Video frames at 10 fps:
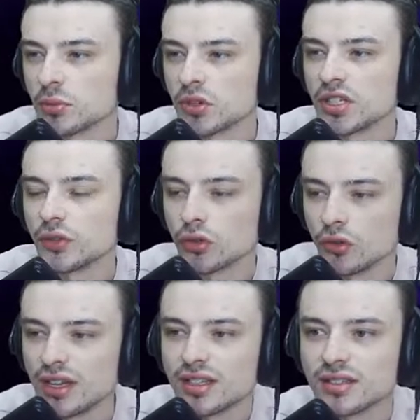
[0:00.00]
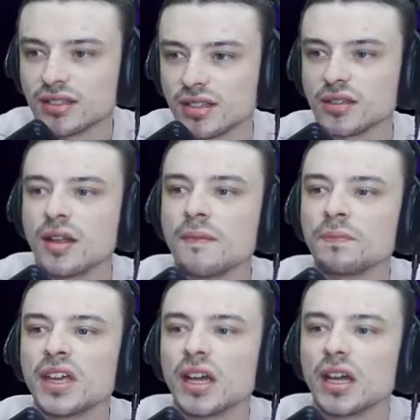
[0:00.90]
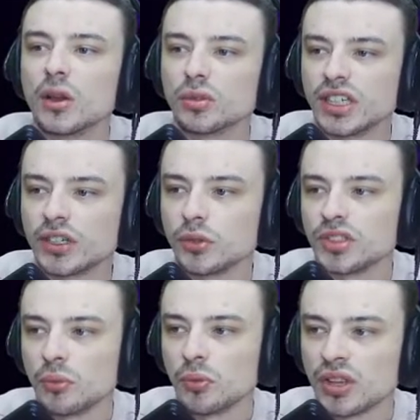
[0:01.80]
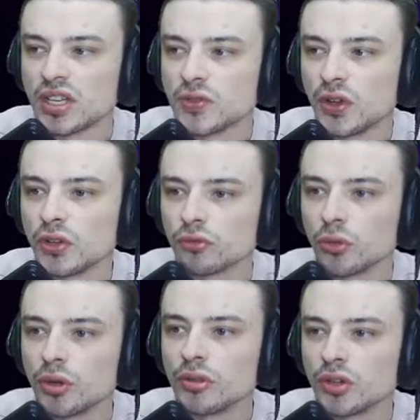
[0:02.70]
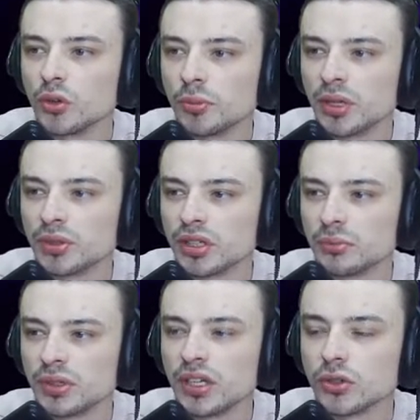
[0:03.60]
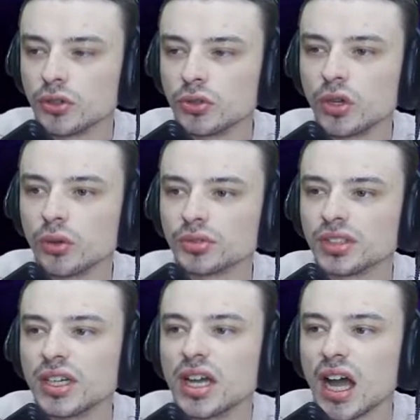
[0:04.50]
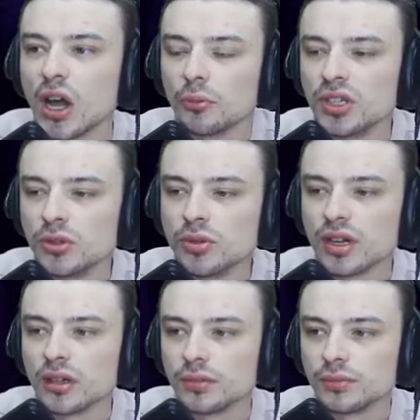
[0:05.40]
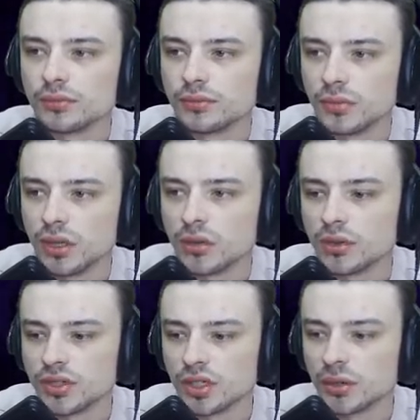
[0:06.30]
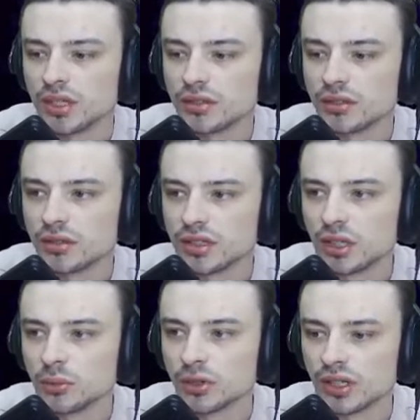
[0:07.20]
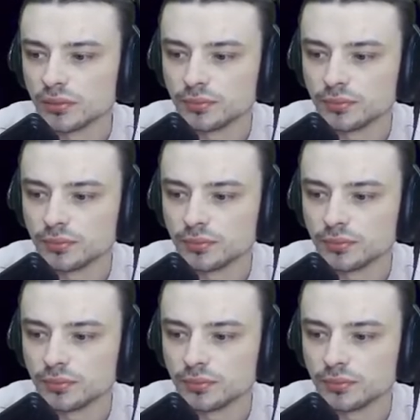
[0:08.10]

yourself to great distances. It will take you to a temple that has fallen to ruin, There you will be able to begin your new cult. I will meet you there. Oh, cool. So we can teleport now.